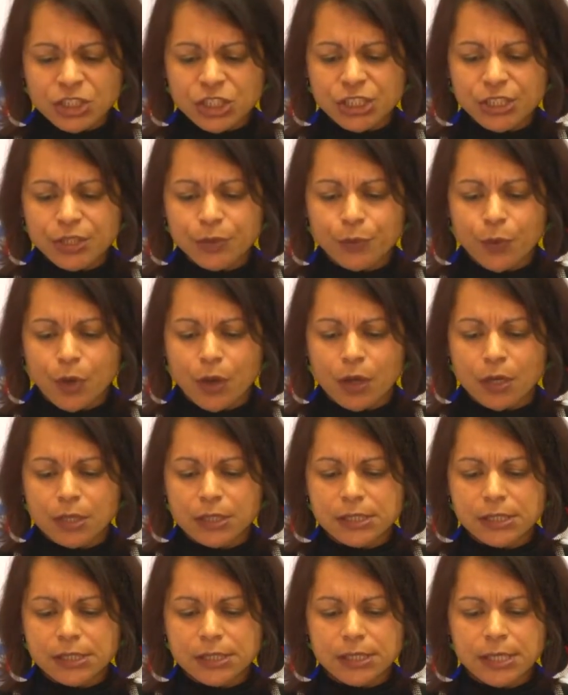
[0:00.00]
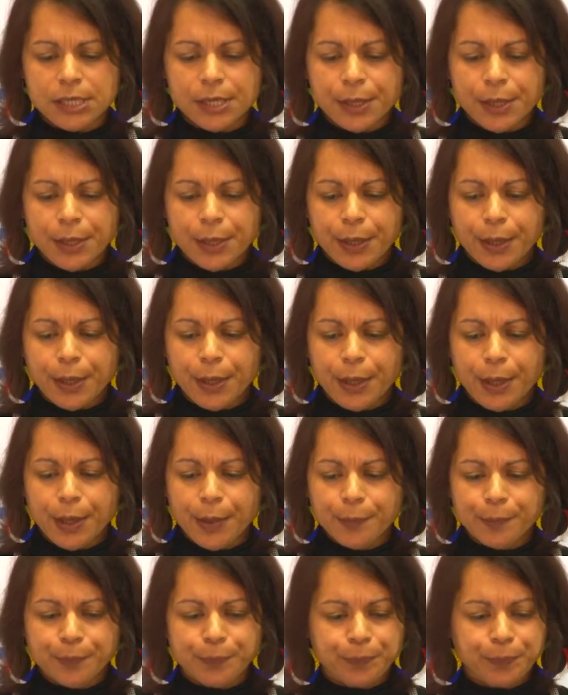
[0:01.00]
she was
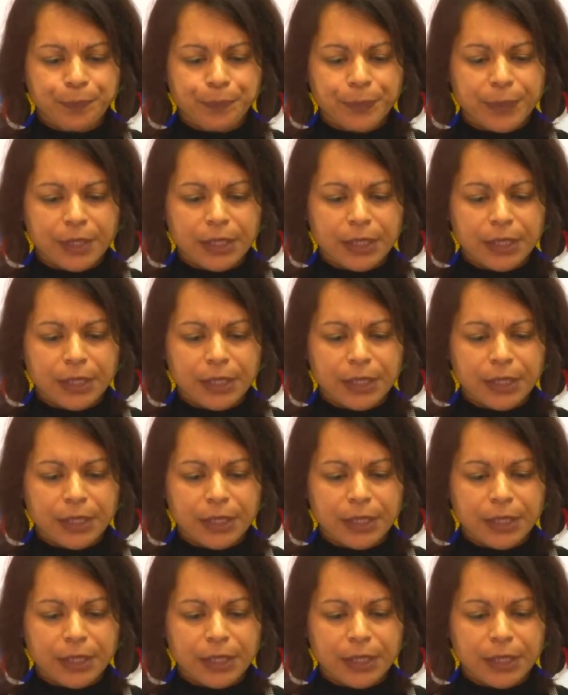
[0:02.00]
um,